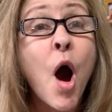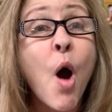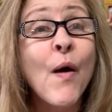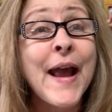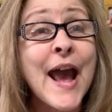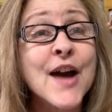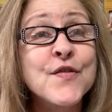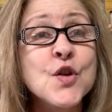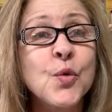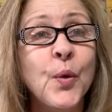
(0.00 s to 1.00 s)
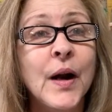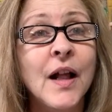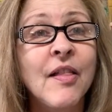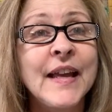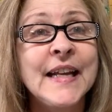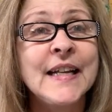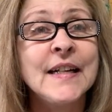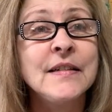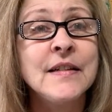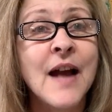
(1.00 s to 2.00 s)
Oh, have you
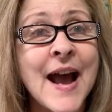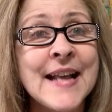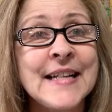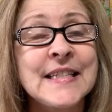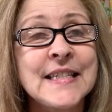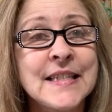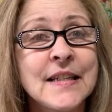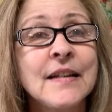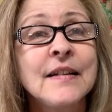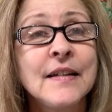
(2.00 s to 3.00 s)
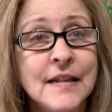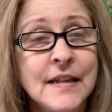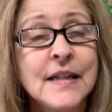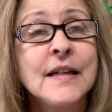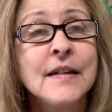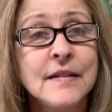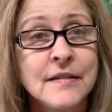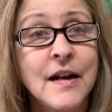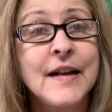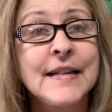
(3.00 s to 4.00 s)
really? Nice.
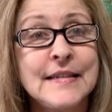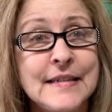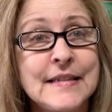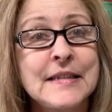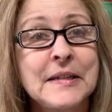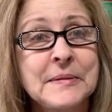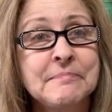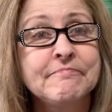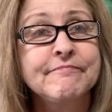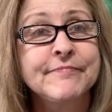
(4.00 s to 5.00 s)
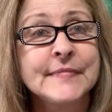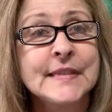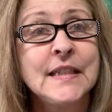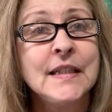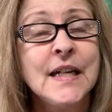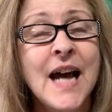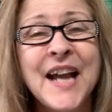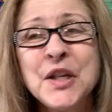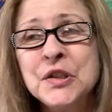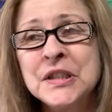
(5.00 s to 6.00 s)
Nice. I
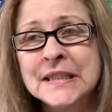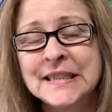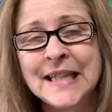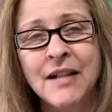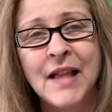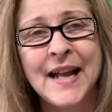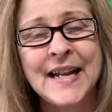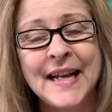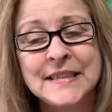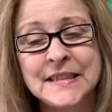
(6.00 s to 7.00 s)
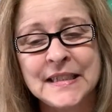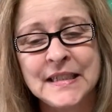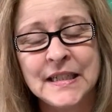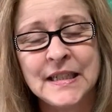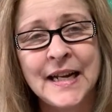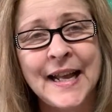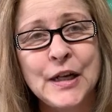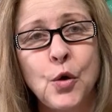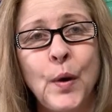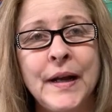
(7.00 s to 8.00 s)
used to sell on Etsy and then I
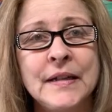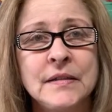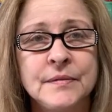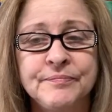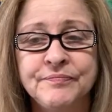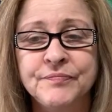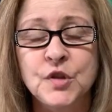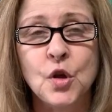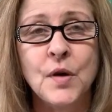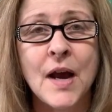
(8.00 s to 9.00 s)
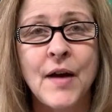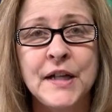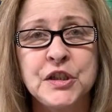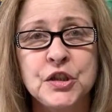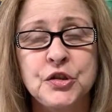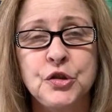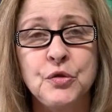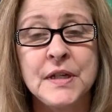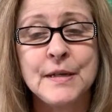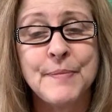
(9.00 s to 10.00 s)
quit. So now I just
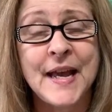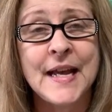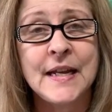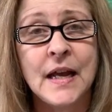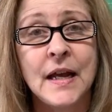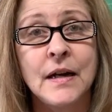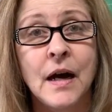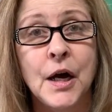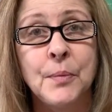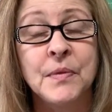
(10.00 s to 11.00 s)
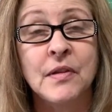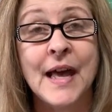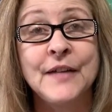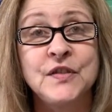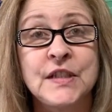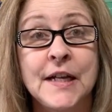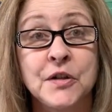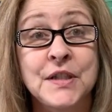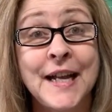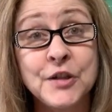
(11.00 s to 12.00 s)
do eBay and um, live
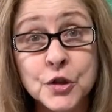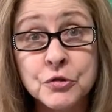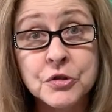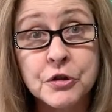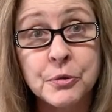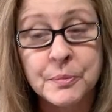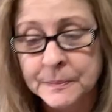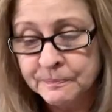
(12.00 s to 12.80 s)
sales on YouTube.